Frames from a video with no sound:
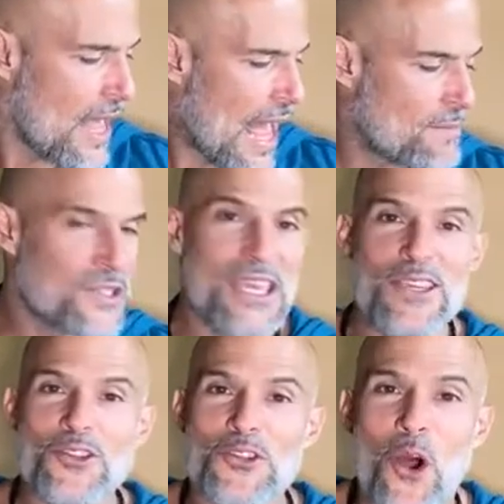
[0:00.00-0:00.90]
I'm
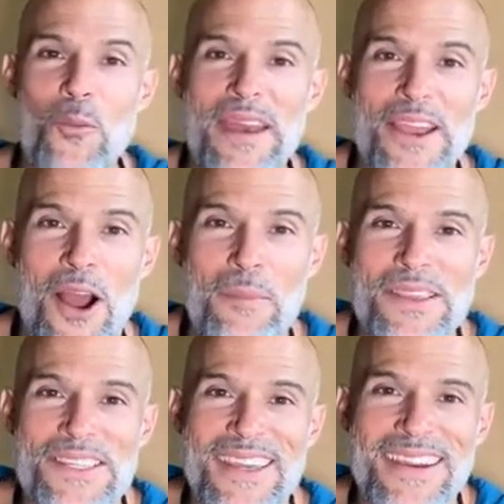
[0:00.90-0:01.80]
seeing so many
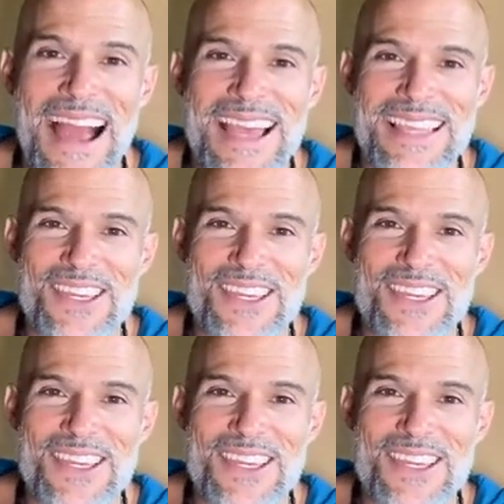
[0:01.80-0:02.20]
comments here, guys.